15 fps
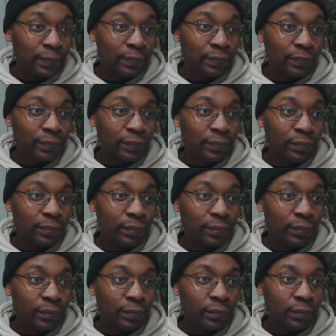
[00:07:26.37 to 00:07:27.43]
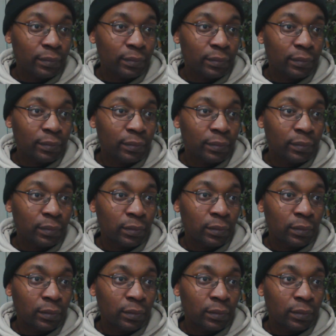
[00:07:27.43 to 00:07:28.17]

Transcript: (silence)